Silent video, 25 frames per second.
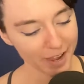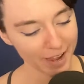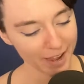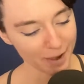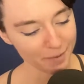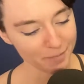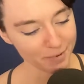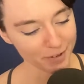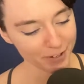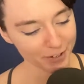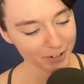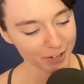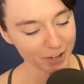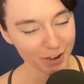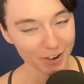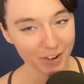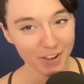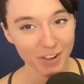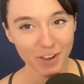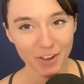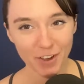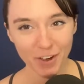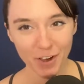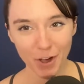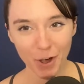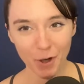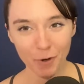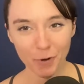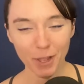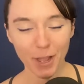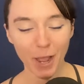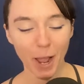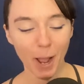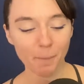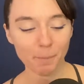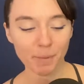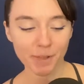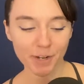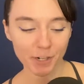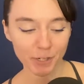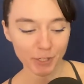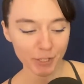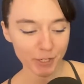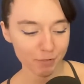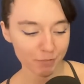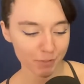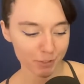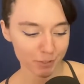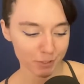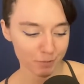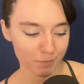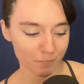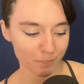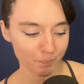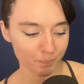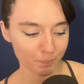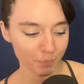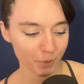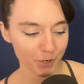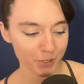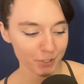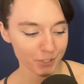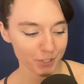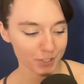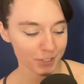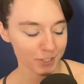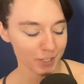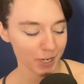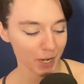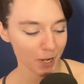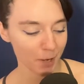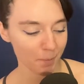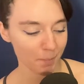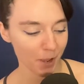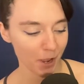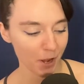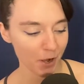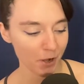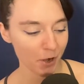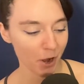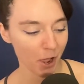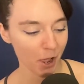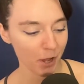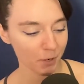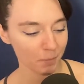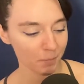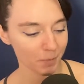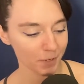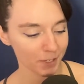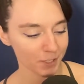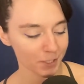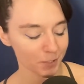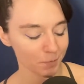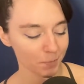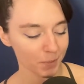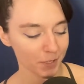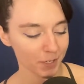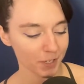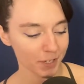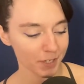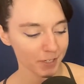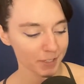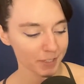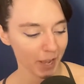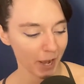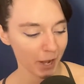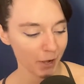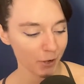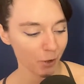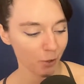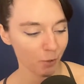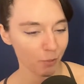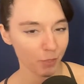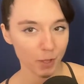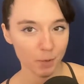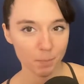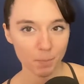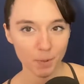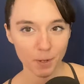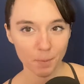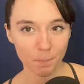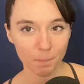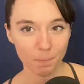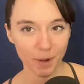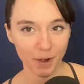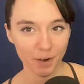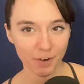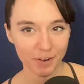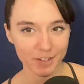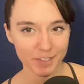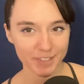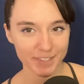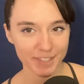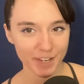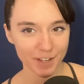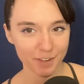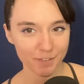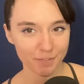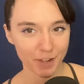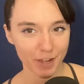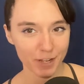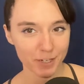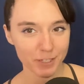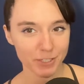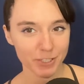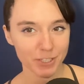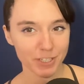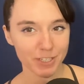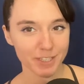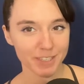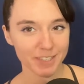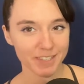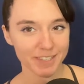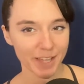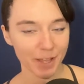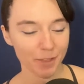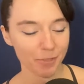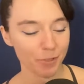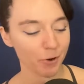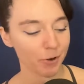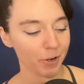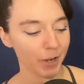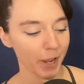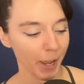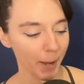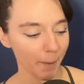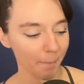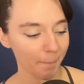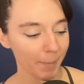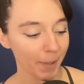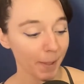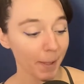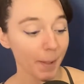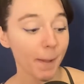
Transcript: I'm going to leave this person's name anonymous because I know they'd be embarrassed if I said their name,